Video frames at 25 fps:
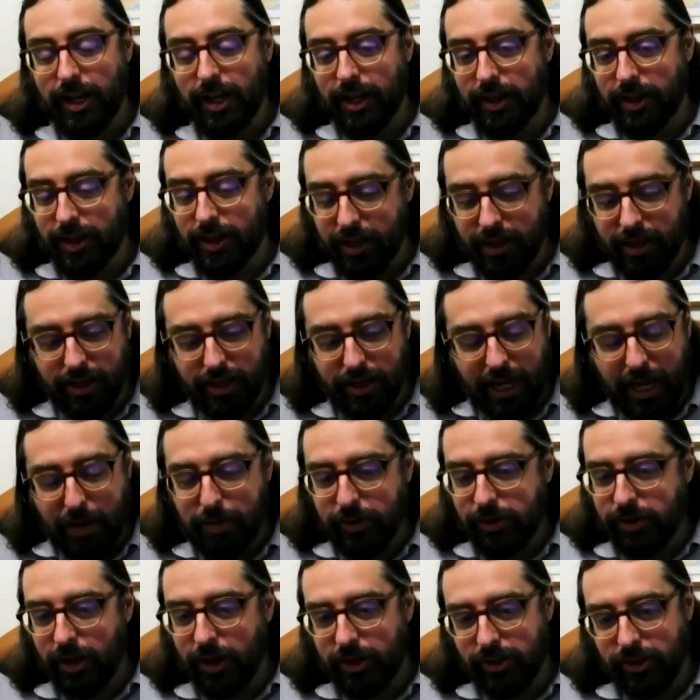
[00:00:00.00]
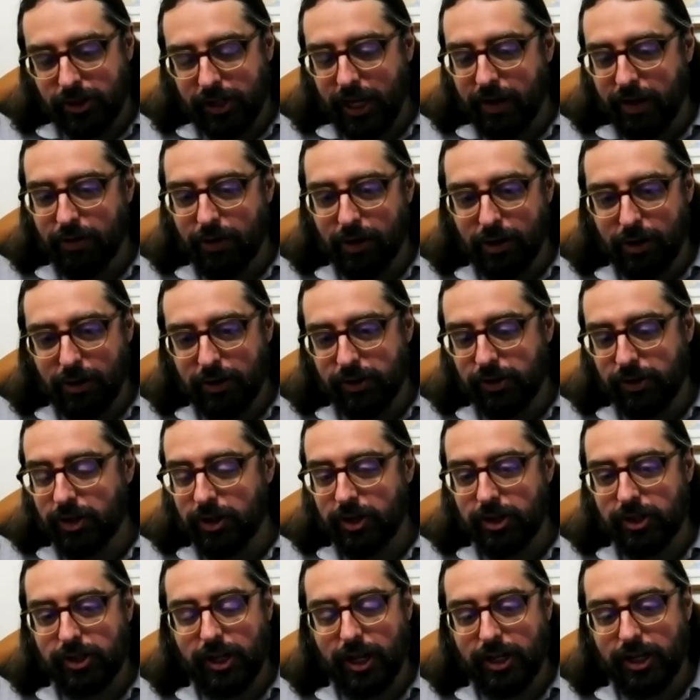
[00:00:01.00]
The episodes on David Lewis are
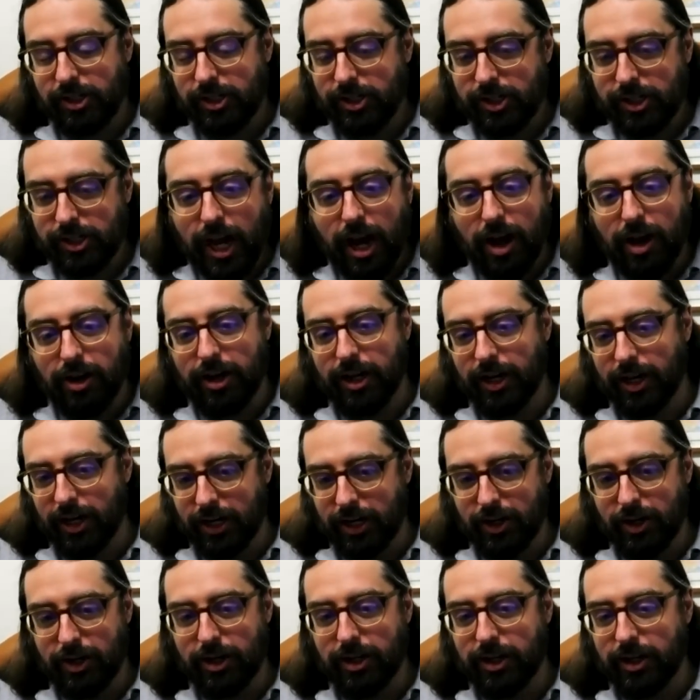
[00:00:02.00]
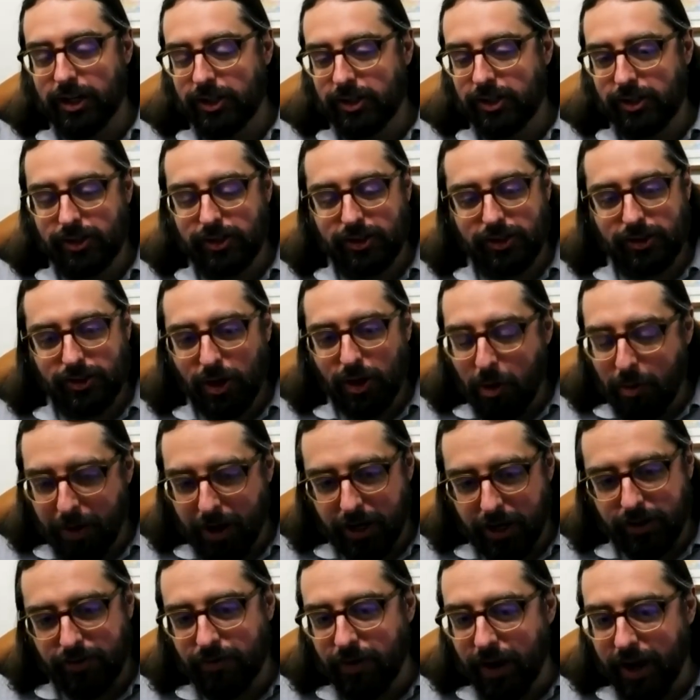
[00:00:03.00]
just astoundingly good. It's so
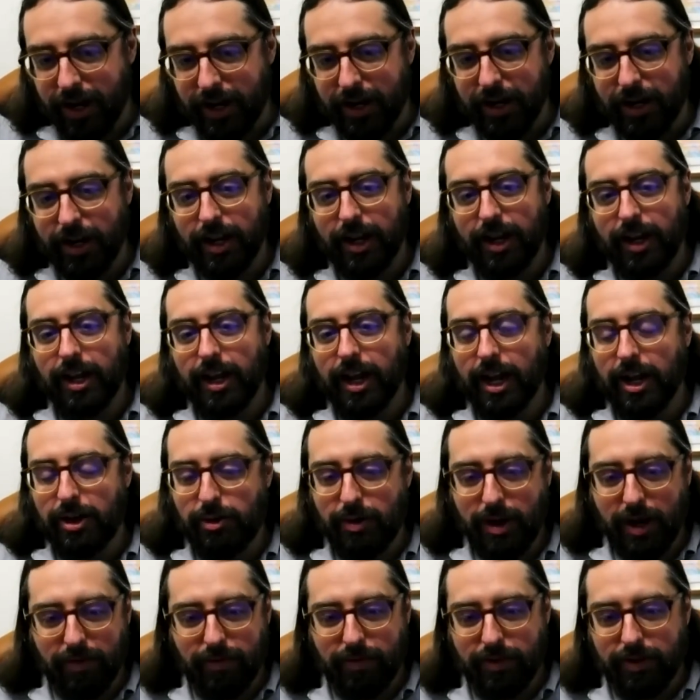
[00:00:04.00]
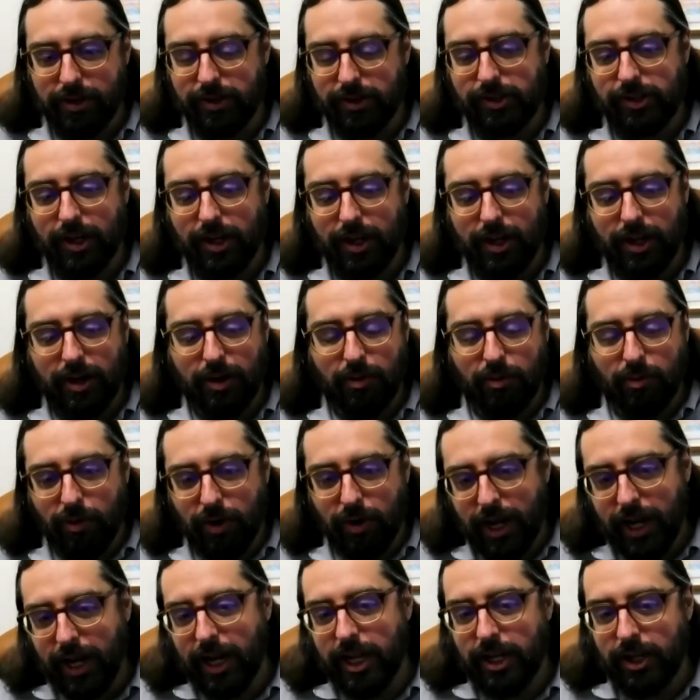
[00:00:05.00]
much fun. And you have this
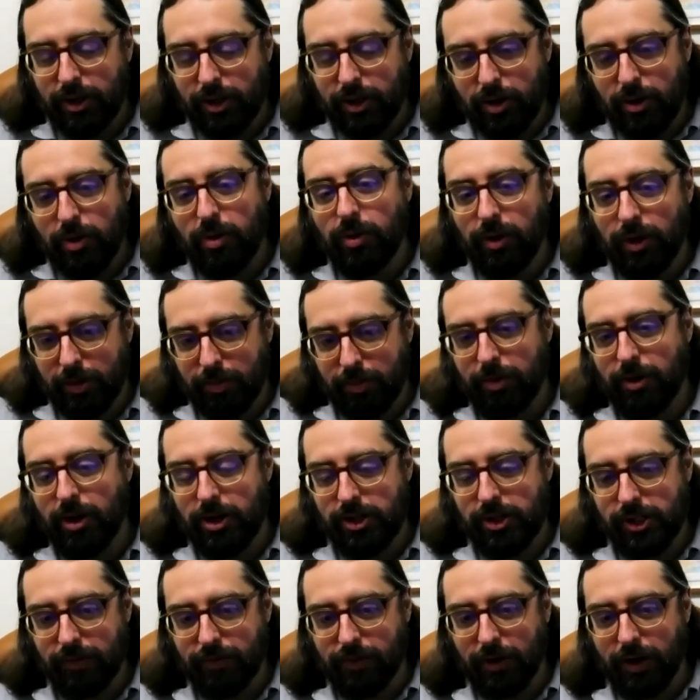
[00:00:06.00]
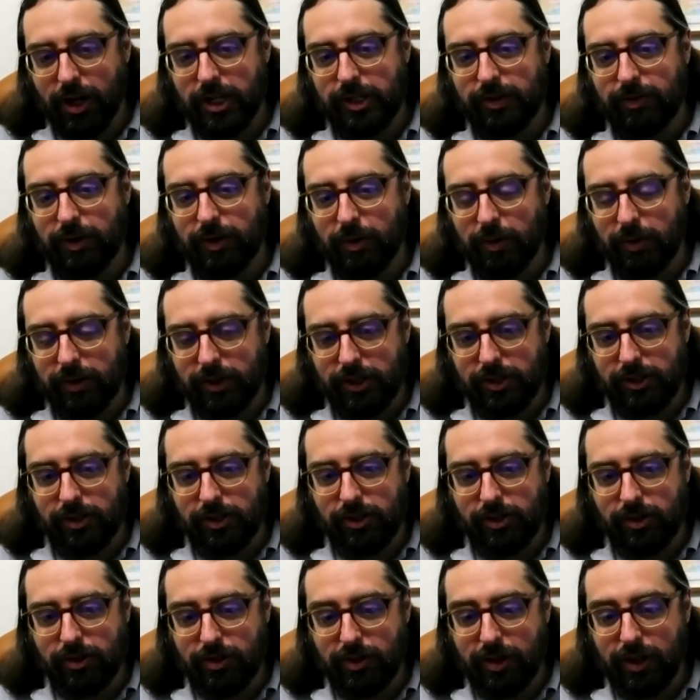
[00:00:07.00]
really cool approach to philosophy, which is
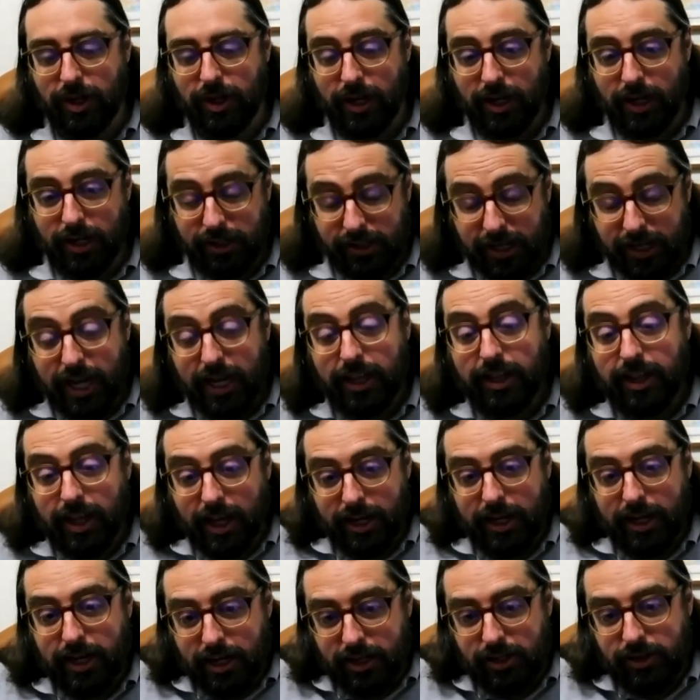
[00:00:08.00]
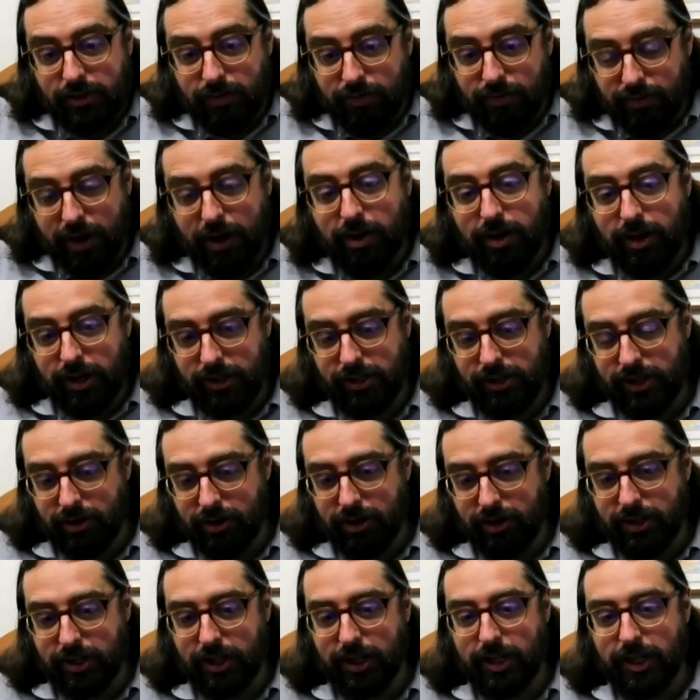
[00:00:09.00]
to take the ideas very
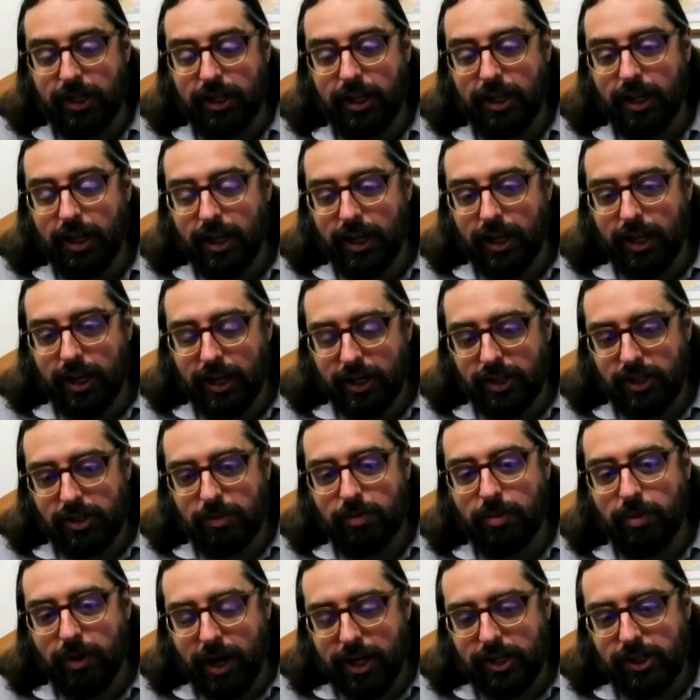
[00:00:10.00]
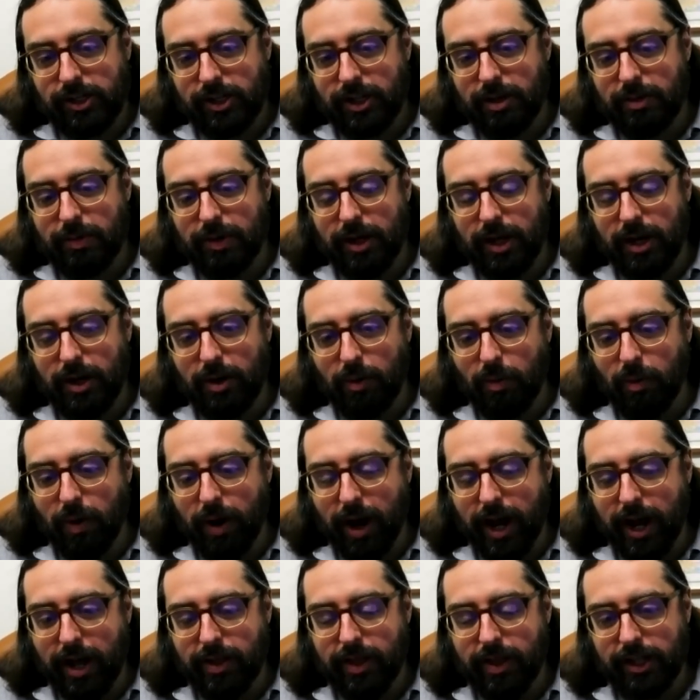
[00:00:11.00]
seriously, express them in a
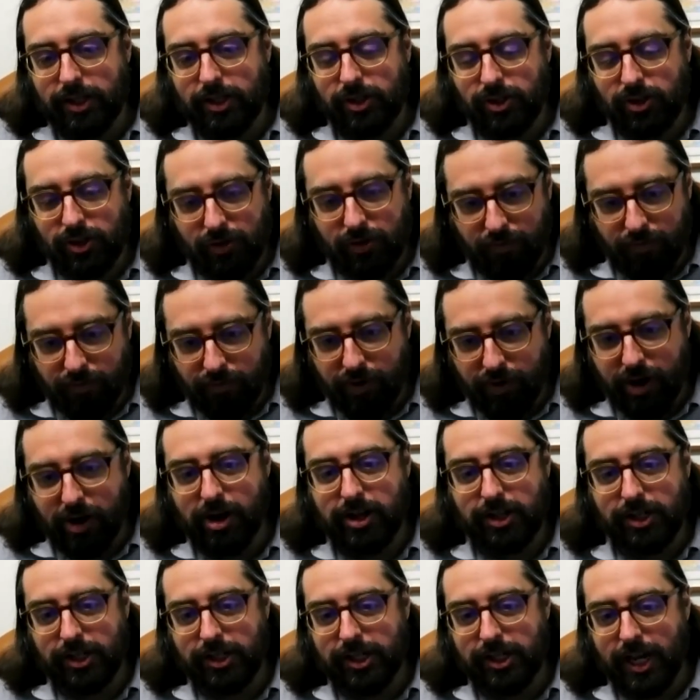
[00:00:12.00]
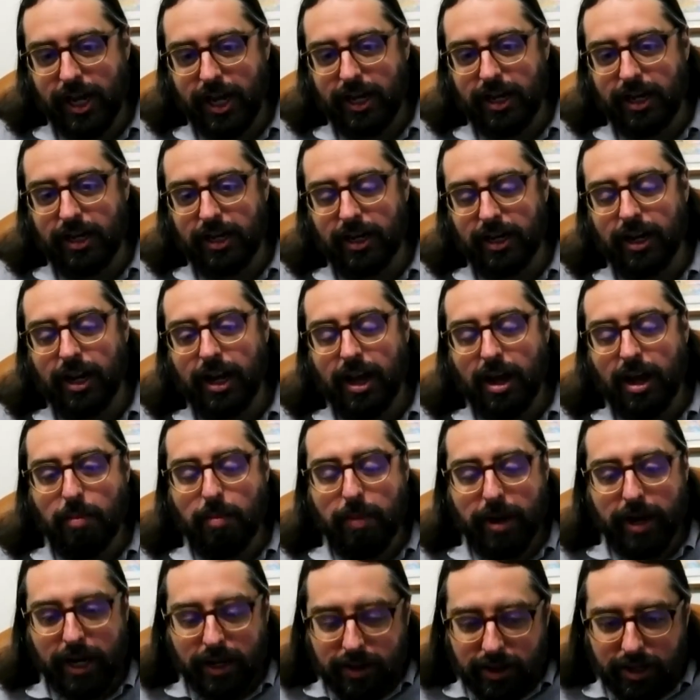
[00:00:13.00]
way that's very entertaining,
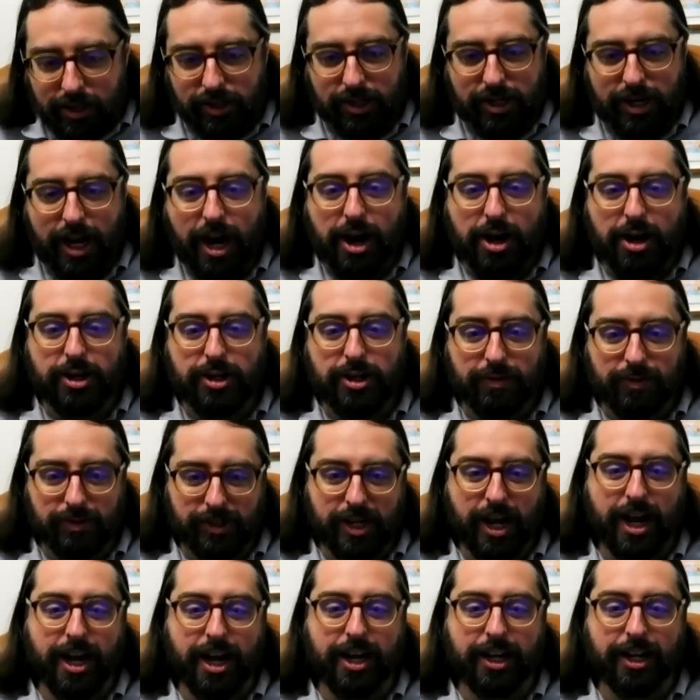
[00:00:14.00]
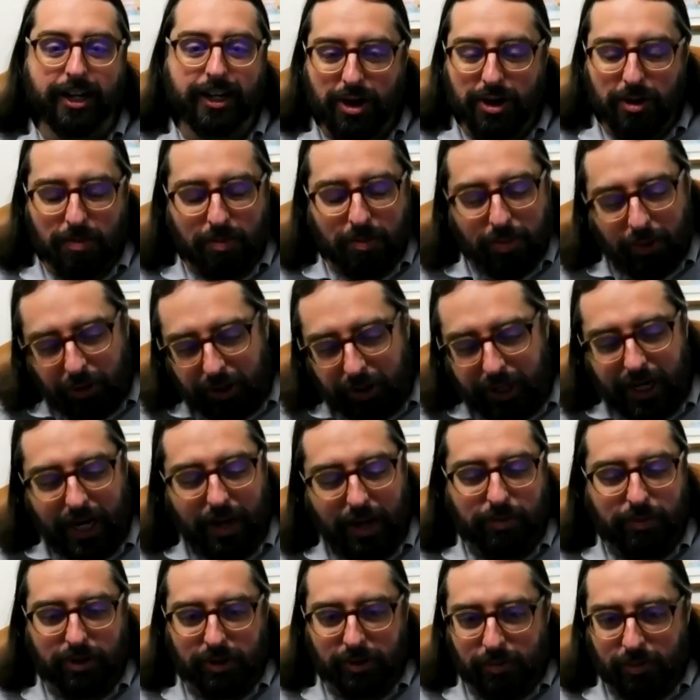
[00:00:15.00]
but in this narrative style. You're building
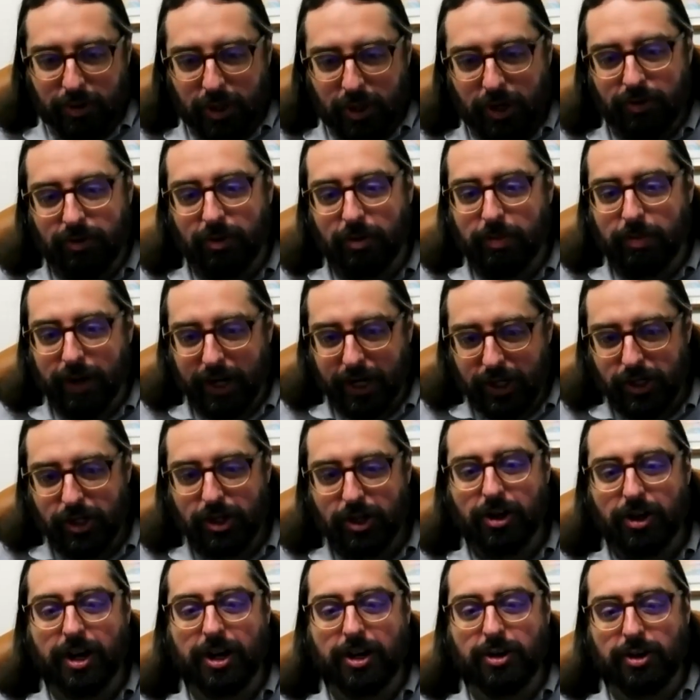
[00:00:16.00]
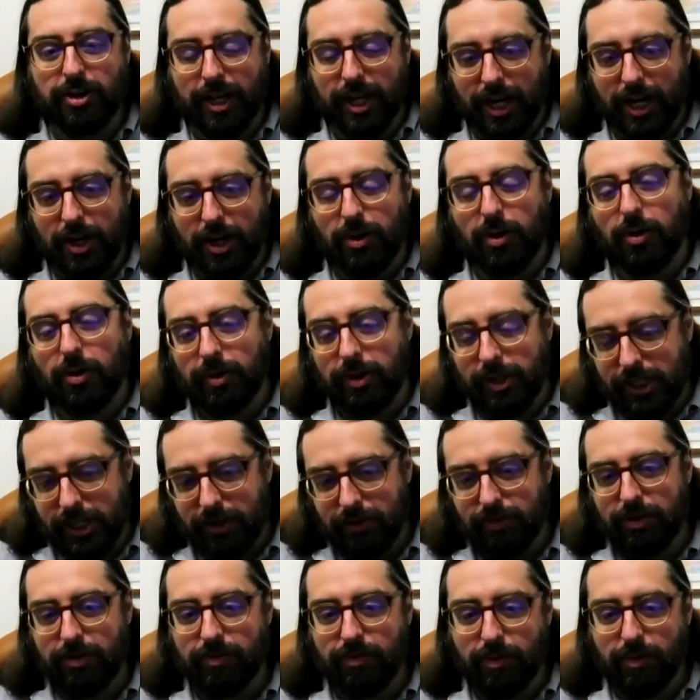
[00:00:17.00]
up this beautiful picture and you're getting all these
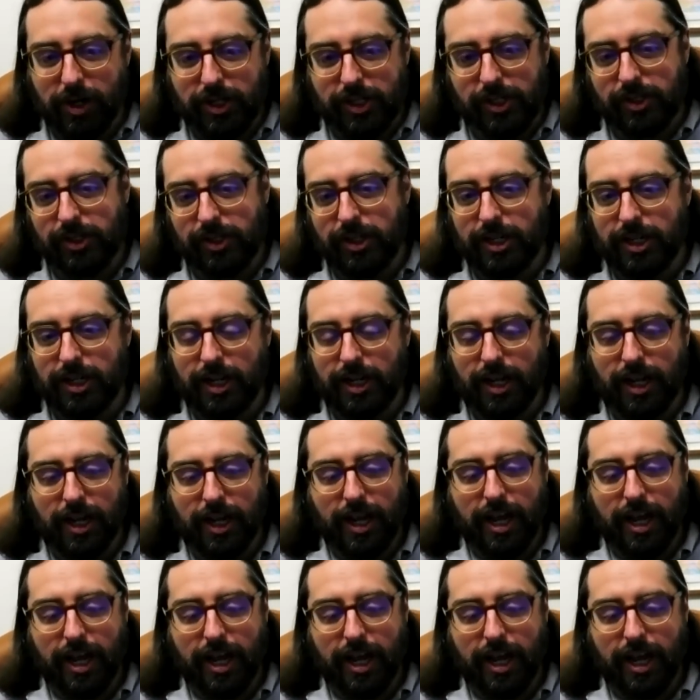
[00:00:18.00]
different voices in it.